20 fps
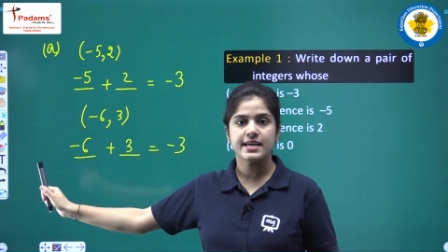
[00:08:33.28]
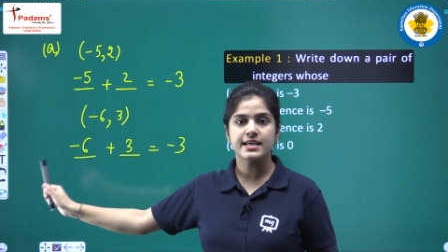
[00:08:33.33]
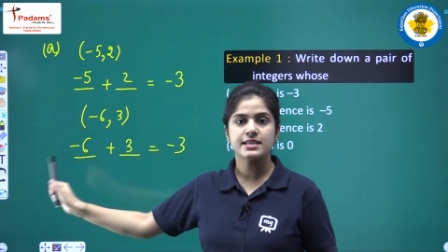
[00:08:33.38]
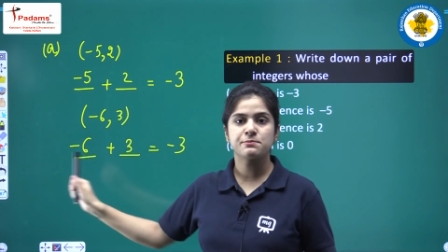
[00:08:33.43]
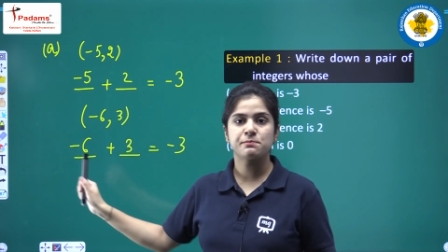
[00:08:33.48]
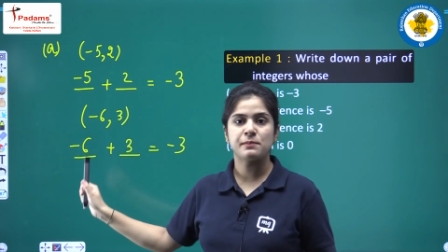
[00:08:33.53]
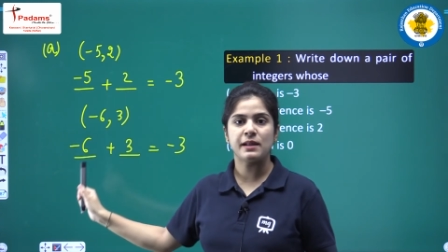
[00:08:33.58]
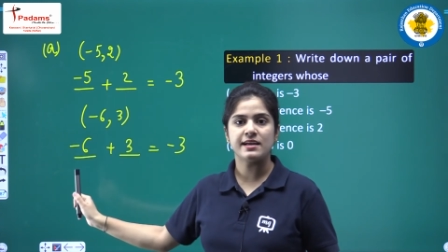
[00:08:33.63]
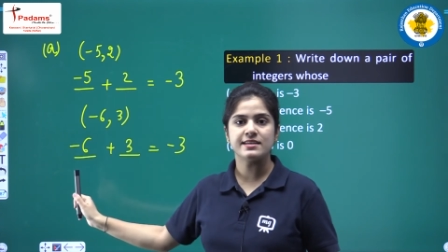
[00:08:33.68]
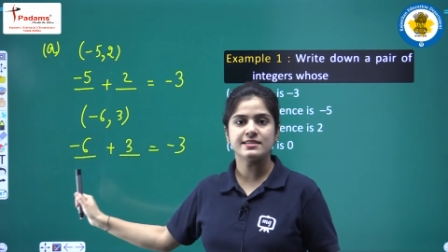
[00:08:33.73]

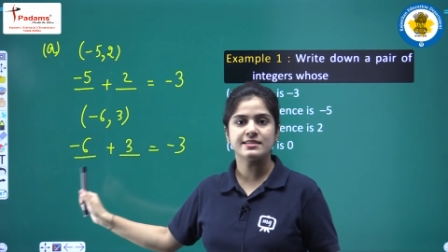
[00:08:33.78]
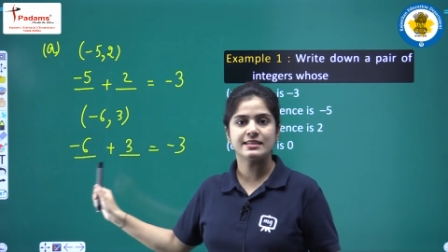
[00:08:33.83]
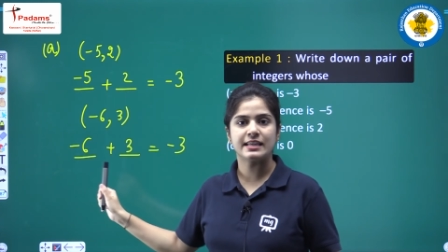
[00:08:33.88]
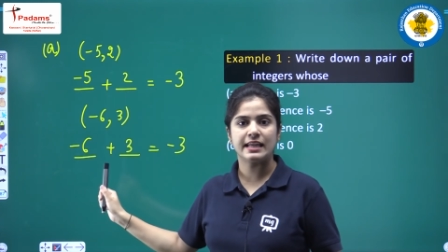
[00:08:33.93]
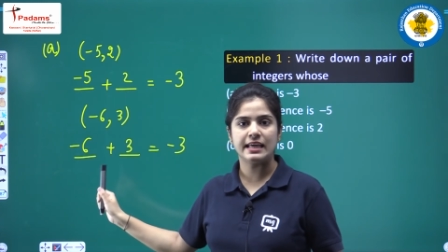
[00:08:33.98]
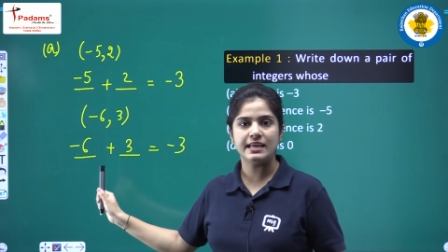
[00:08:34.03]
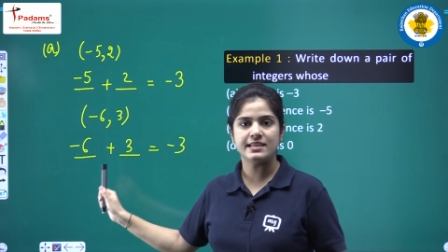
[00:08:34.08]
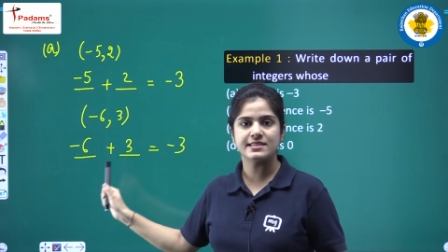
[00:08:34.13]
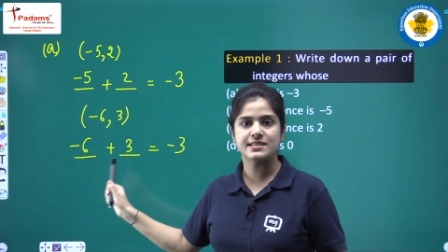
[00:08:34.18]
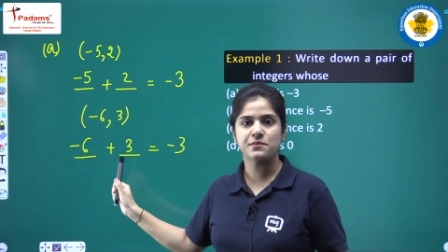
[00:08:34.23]
six plus
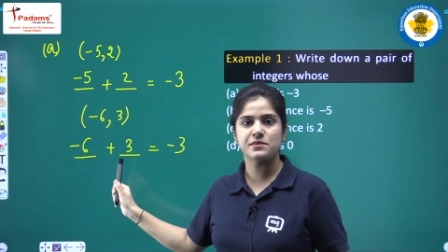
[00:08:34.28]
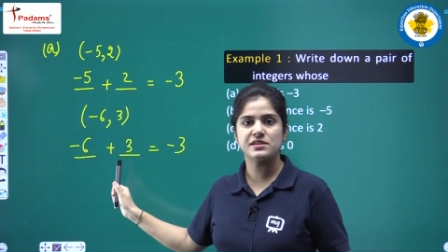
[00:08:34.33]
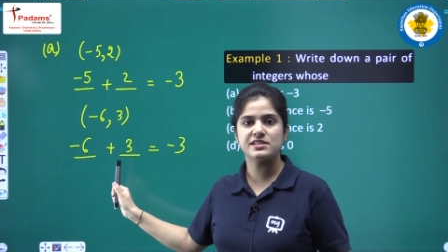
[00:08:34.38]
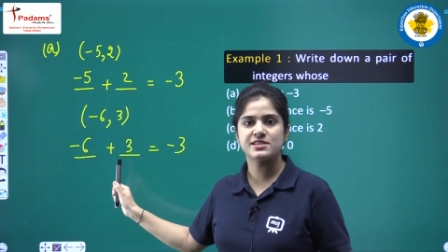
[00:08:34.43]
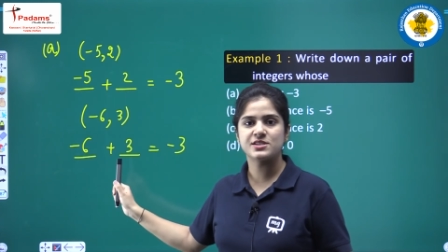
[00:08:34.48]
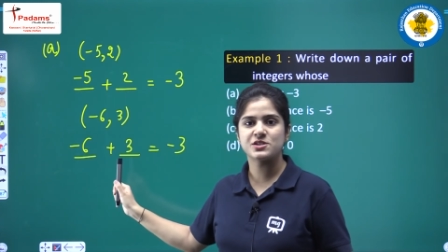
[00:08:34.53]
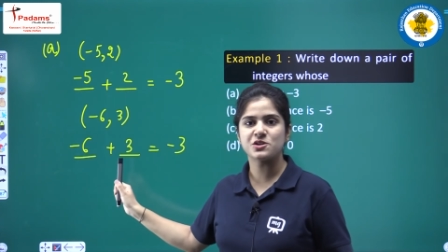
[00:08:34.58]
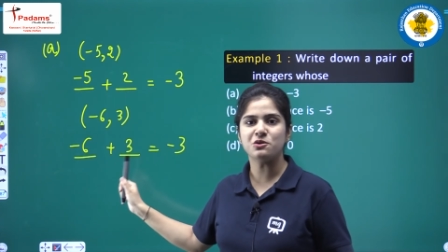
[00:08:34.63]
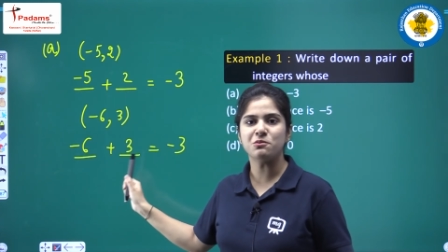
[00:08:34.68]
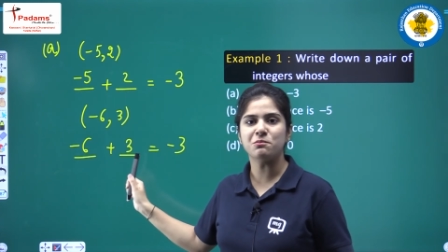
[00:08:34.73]
three is
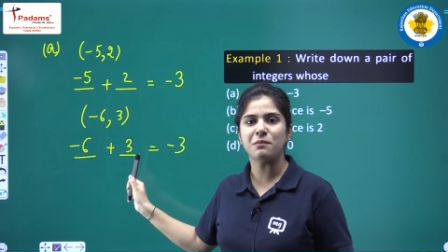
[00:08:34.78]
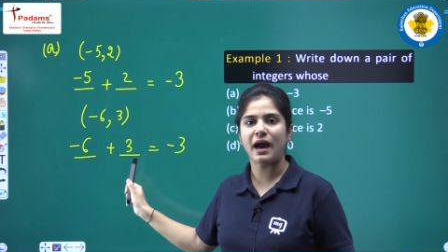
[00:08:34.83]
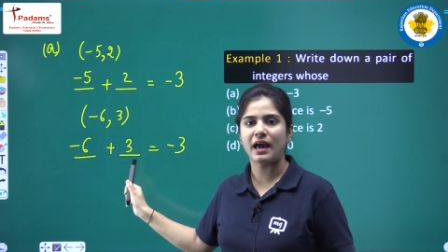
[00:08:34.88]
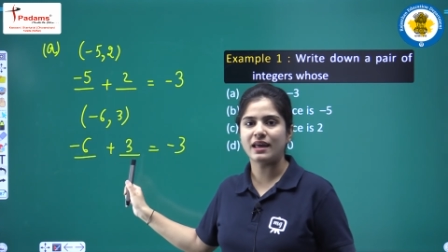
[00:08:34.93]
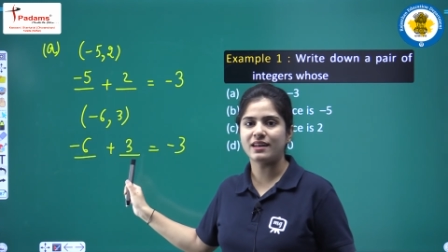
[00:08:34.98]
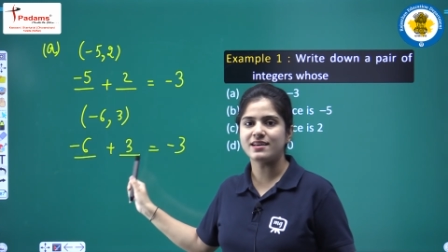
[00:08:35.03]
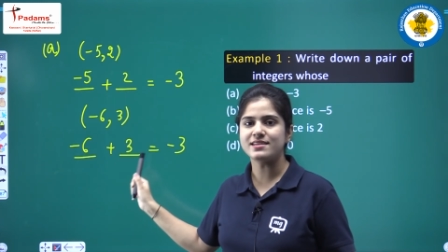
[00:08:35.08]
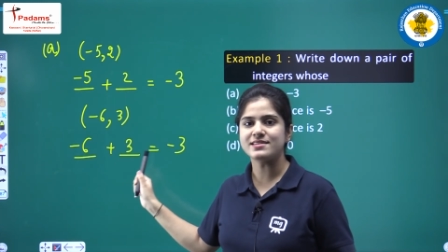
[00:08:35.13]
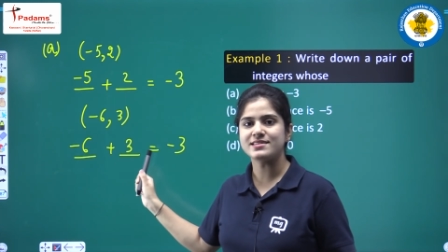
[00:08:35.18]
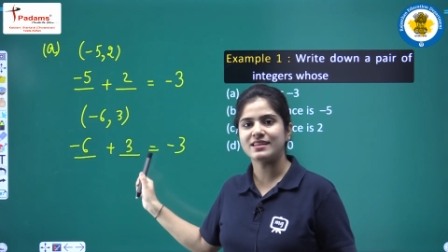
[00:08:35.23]
equals to
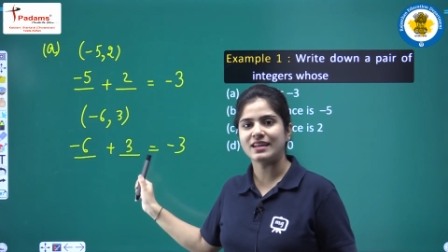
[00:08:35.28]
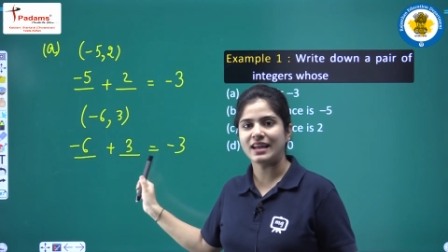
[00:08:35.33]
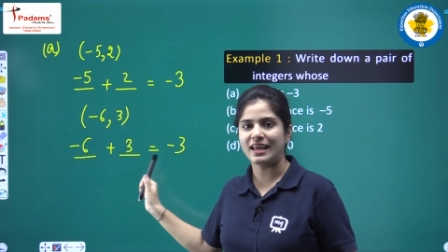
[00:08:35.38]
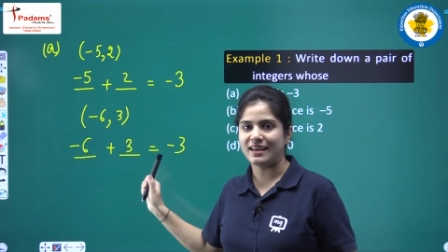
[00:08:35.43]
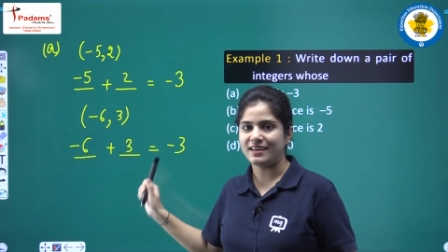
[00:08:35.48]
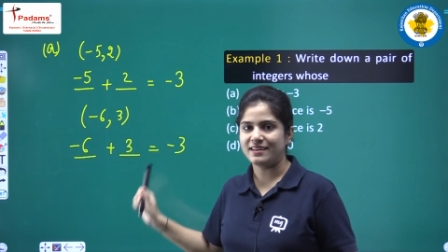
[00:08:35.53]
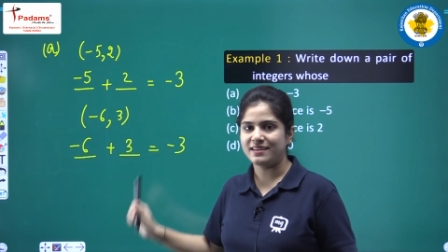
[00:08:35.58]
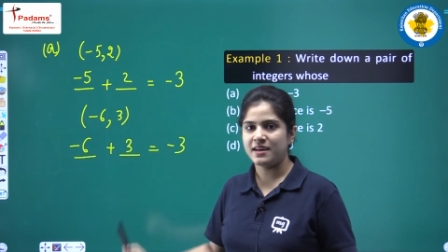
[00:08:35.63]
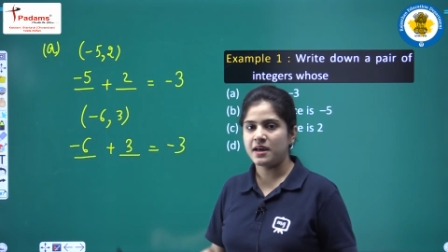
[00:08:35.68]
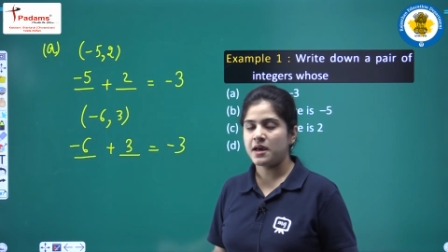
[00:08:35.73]
minus
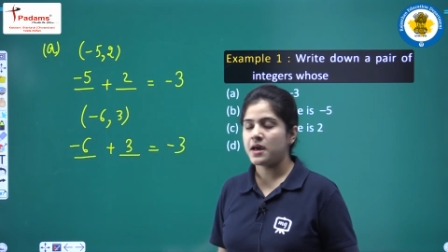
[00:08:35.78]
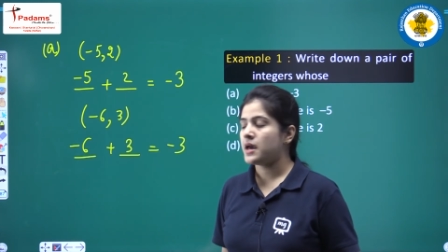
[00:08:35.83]
three.